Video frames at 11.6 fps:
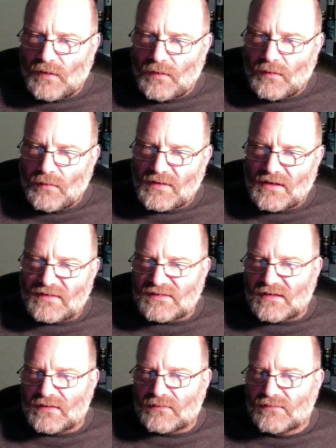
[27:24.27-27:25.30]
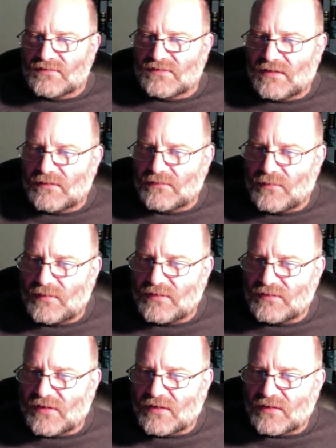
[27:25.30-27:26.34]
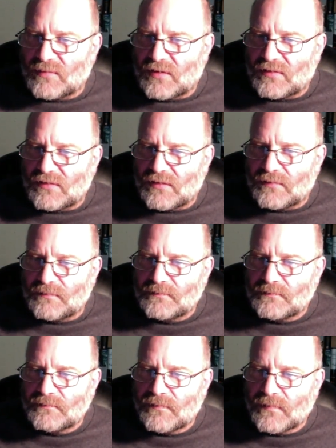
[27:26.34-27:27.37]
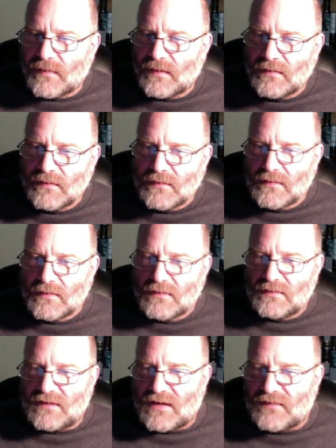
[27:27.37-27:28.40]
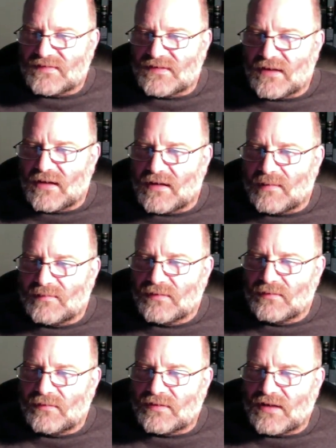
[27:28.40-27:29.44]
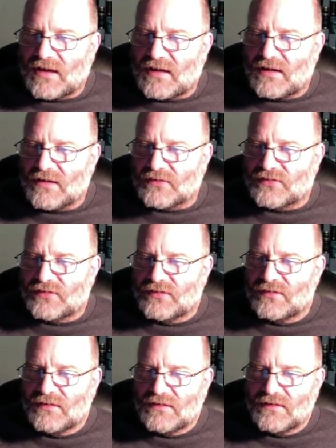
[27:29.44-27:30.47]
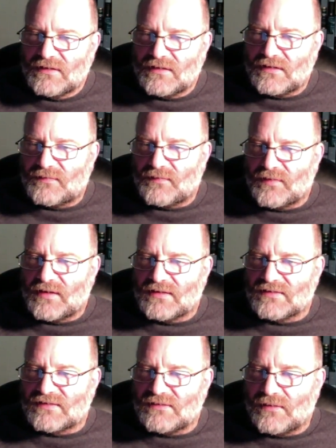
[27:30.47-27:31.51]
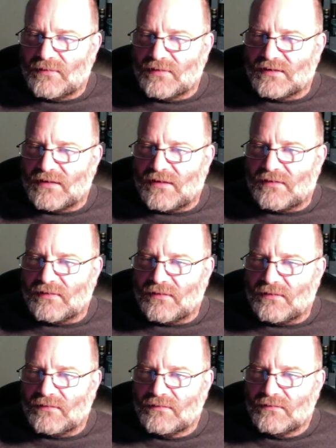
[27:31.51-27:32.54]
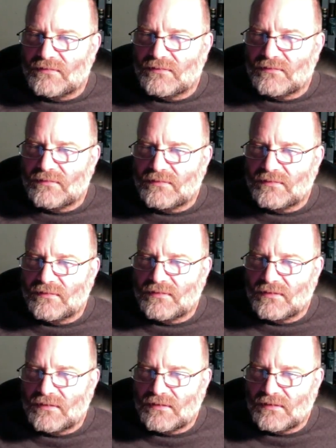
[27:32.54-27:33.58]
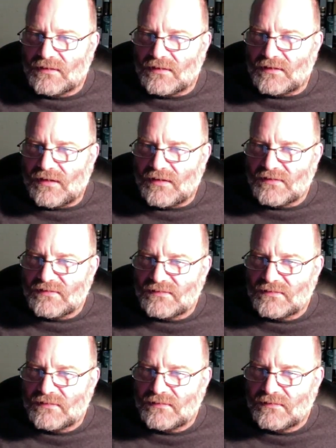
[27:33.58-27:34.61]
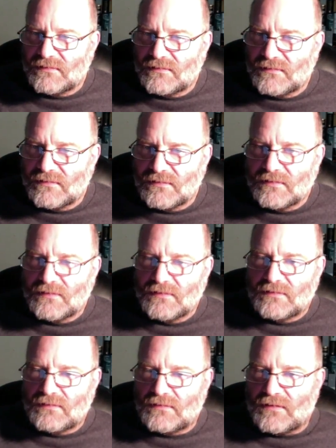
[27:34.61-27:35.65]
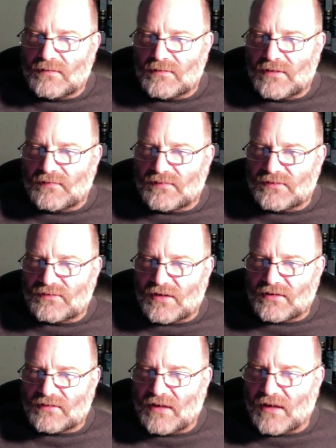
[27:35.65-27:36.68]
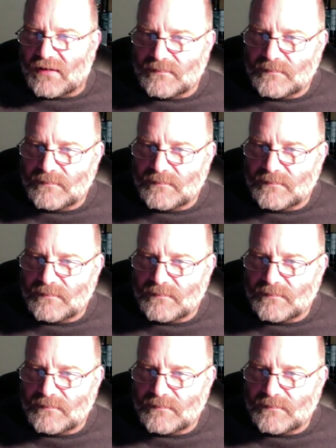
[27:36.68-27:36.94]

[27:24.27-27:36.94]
Okay, Santa Cruz, I don't know what you're talking about here. Dave's saying, I'm doing okay-ish. It's freaking snowing now, though. It is? I'm going to have to check that.